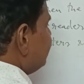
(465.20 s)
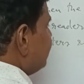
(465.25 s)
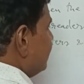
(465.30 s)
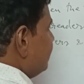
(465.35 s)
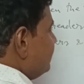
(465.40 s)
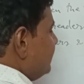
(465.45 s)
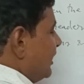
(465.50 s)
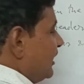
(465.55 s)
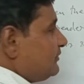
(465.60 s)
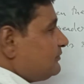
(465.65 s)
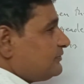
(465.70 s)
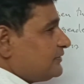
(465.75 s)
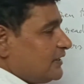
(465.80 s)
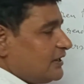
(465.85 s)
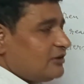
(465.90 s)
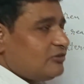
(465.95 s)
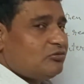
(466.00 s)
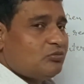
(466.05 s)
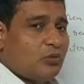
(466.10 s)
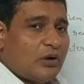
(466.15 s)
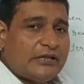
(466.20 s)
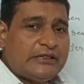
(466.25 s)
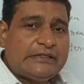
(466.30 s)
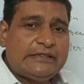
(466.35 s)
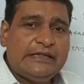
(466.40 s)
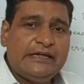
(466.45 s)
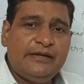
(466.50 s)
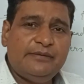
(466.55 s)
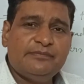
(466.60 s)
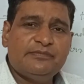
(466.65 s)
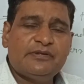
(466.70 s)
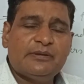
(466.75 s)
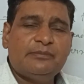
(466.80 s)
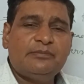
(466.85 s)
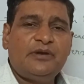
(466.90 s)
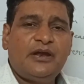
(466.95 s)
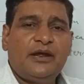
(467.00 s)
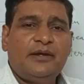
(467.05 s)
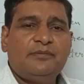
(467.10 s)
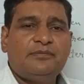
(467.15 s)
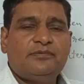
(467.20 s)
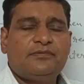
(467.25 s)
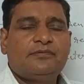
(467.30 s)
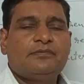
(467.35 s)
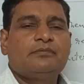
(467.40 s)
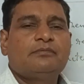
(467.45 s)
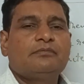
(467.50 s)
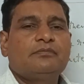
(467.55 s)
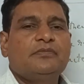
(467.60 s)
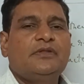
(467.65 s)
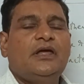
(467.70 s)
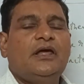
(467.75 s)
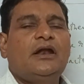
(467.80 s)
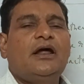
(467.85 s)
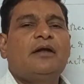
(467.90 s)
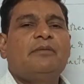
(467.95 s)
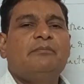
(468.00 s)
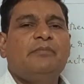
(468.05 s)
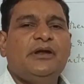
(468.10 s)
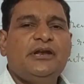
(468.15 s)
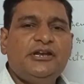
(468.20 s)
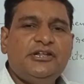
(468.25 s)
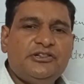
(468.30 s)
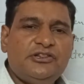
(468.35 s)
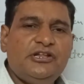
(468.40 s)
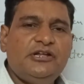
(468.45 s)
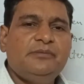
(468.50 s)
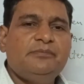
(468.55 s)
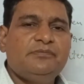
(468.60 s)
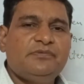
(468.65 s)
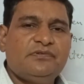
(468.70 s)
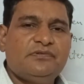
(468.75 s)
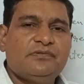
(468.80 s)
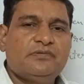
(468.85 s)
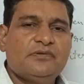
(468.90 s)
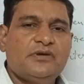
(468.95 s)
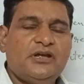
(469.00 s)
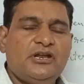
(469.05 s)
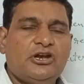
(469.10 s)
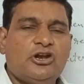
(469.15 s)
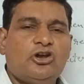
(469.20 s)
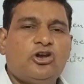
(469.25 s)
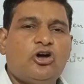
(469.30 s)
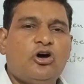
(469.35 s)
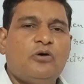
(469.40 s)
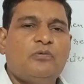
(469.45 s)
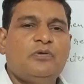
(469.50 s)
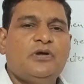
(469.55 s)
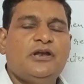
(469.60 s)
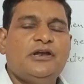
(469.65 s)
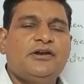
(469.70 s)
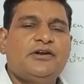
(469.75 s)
Sometimes there is one theme, sometimes there are many themes in a novel,